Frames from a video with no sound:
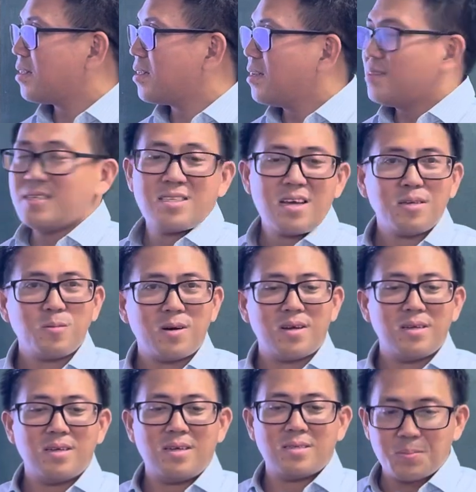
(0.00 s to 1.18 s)
The second
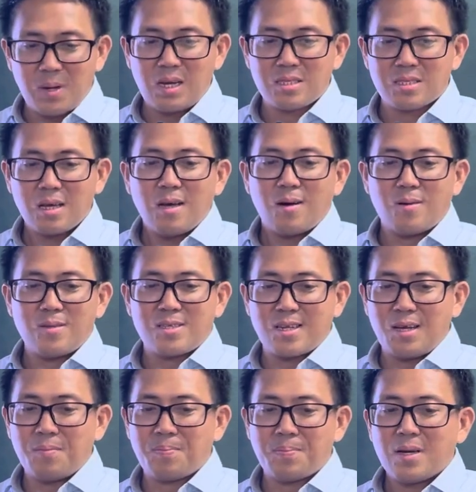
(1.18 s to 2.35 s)
one is based on
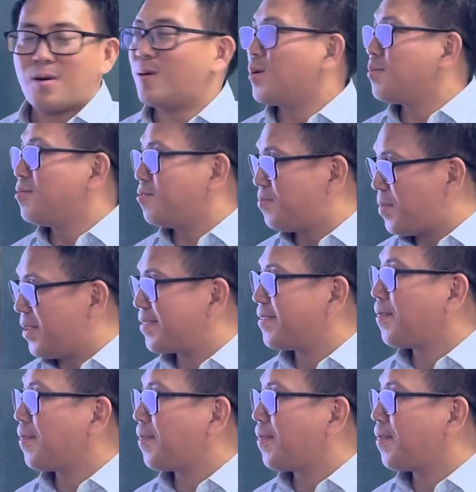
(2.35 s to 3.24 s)
slip or movement.